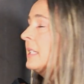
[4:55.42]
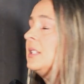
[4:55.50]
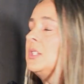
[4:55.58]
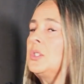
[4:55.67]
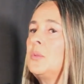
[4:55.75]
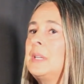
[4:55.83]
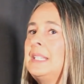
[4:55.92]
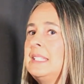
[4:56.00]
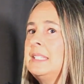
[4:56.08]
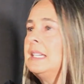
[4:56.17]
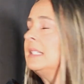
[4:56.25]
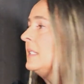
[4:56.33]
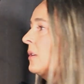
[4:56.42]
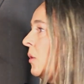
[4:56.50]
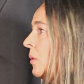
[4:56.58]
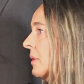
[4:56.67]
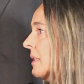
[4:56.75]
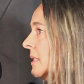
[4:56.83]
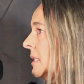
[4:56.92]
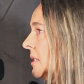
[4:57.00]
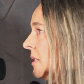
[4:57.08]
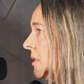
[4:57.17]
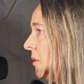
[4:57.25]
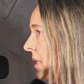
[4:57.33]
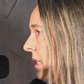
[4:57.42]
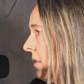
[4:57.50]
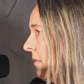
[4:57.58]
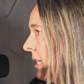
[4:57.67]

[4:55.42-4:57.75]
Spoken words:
26, the oldest is 33.